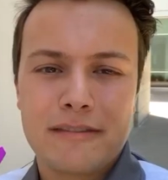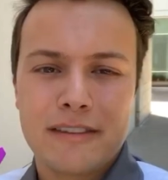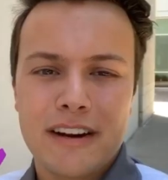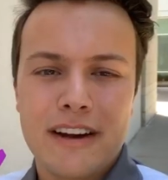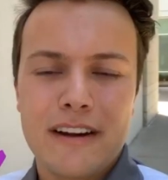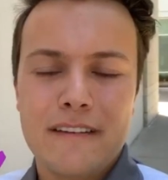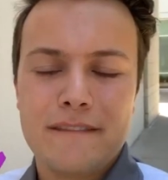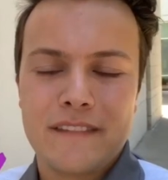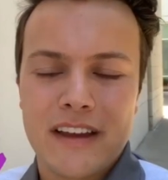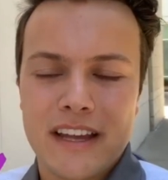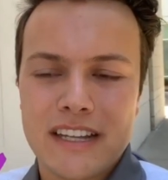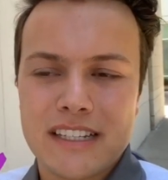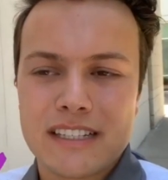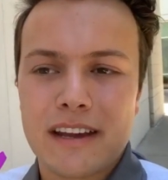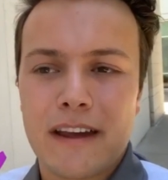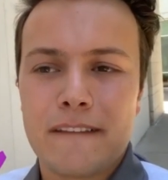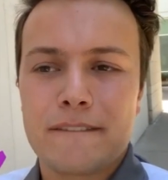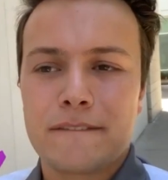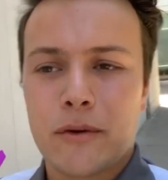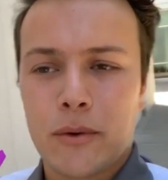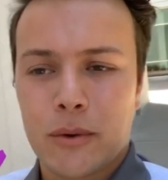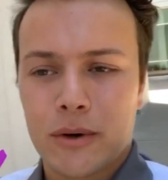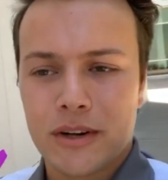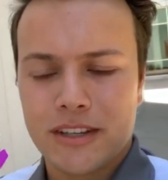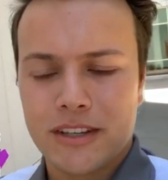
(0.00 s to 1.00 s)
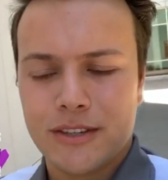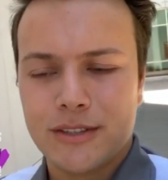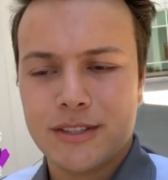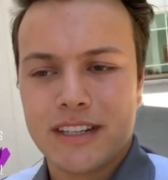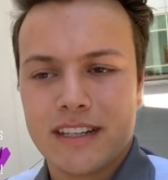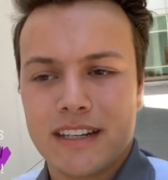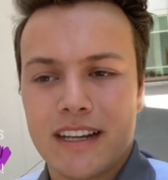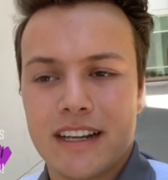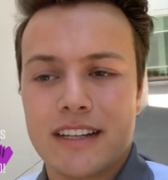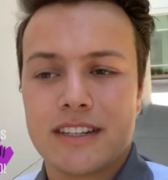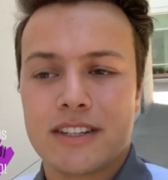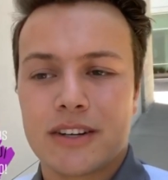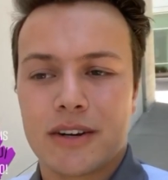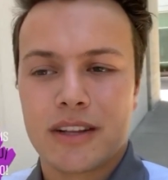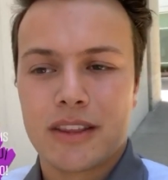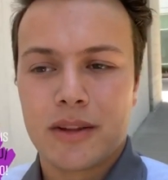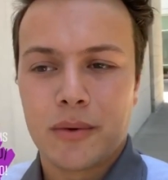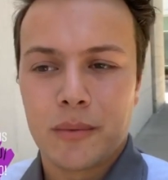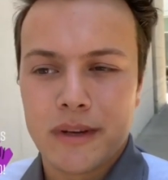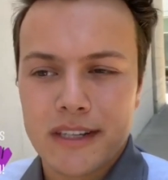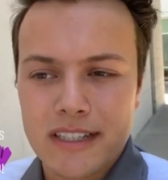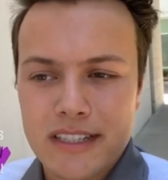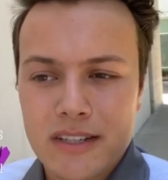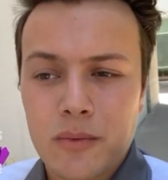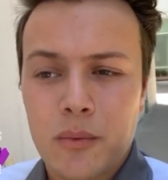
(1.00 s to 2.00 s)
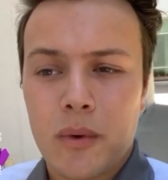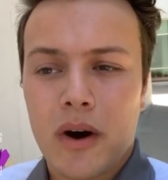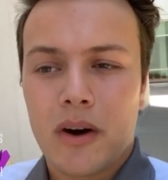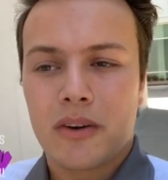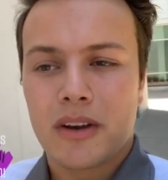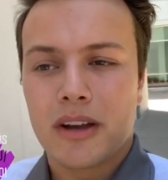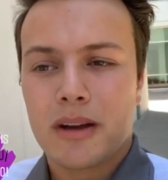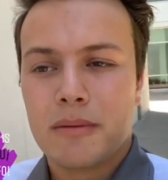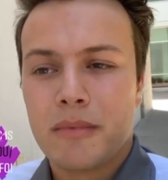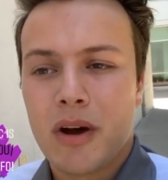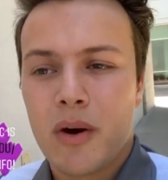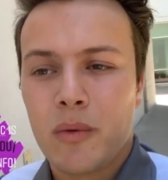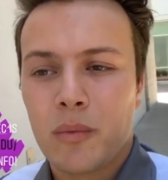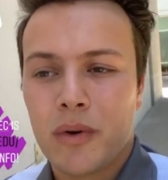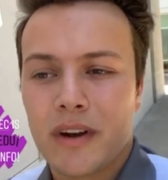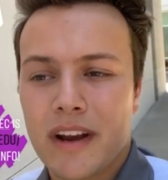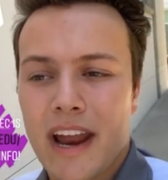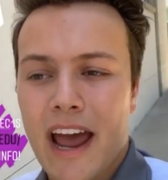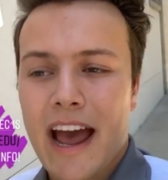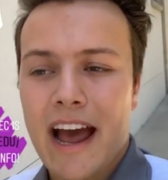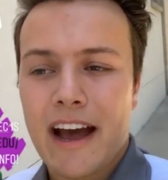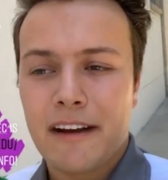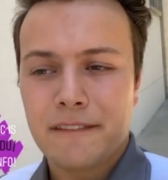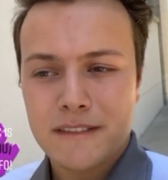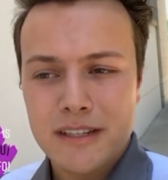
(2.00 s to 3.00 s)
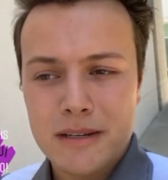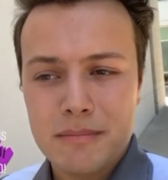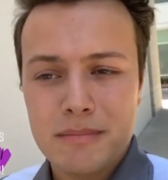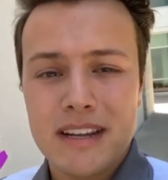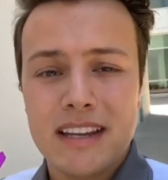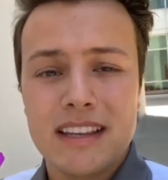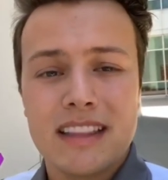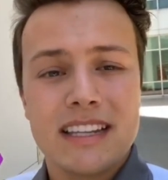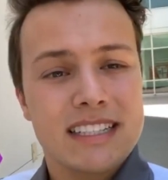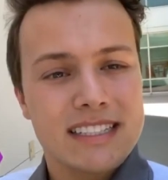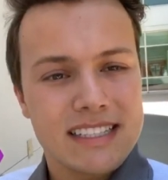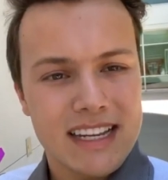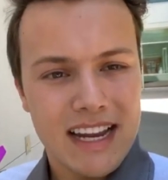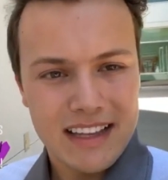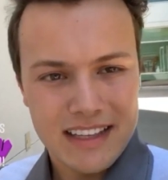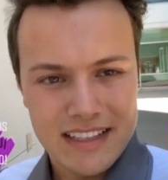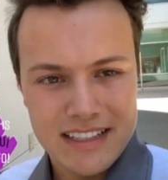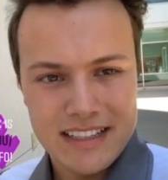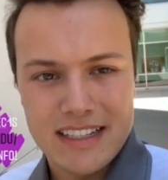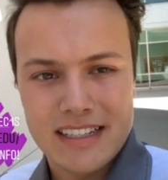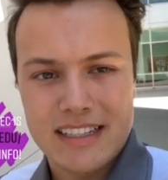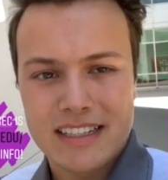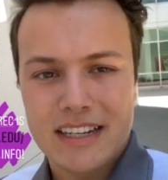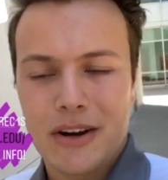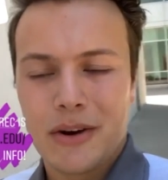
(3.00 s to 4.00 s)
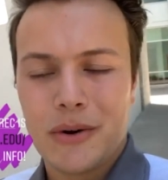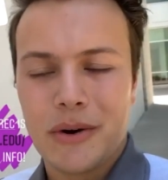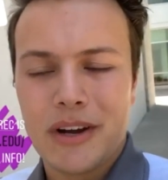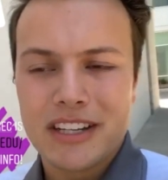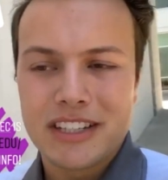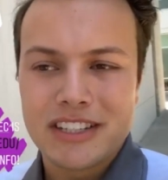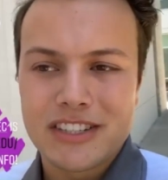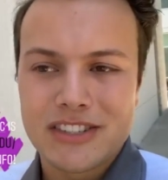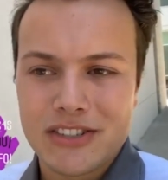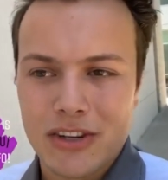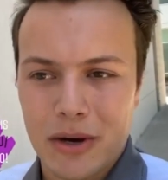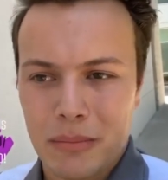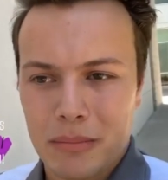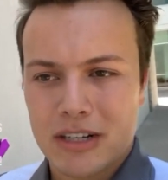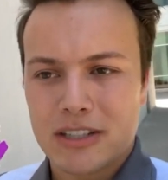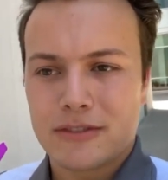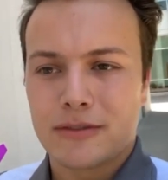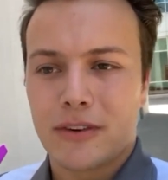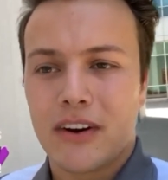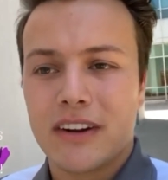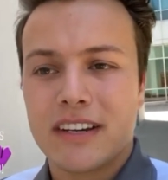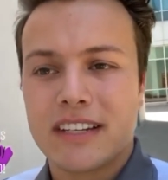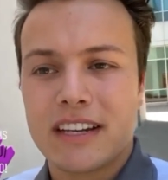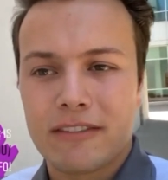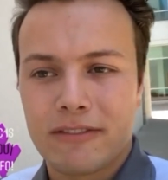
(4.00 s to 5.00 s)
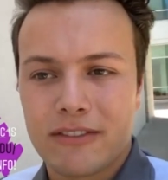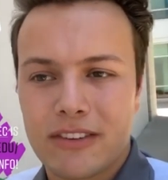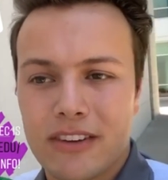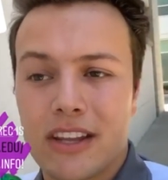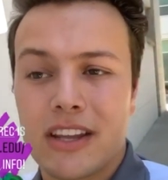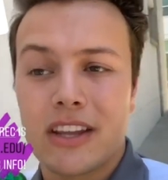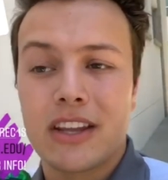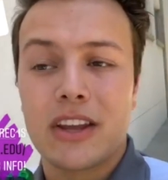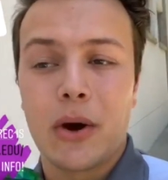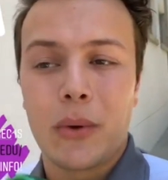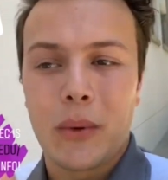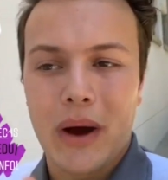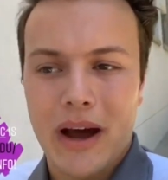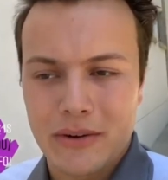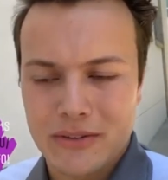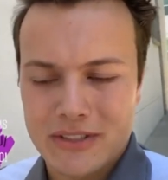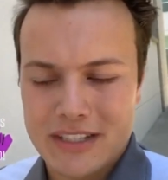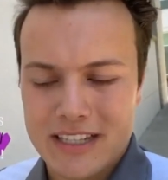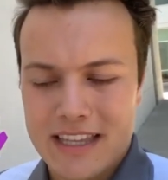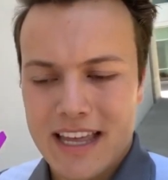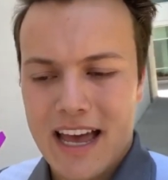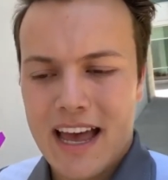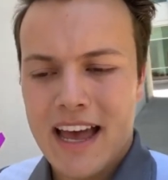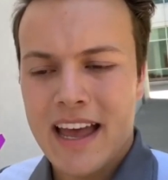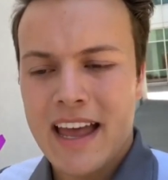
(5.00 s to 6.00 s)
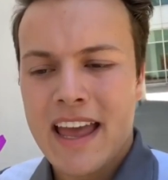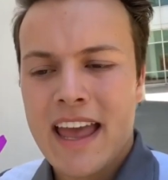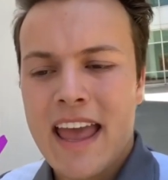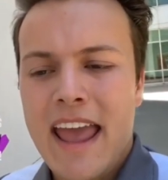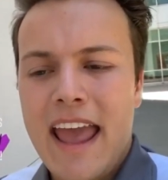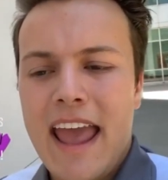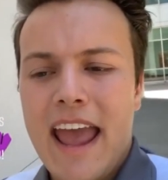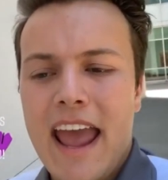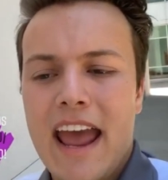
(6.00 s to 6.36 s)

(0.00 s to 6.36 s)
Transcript: events for UTD during the week's welcome, would have to be the silent disco. It's so much fun. Definitely go out to that.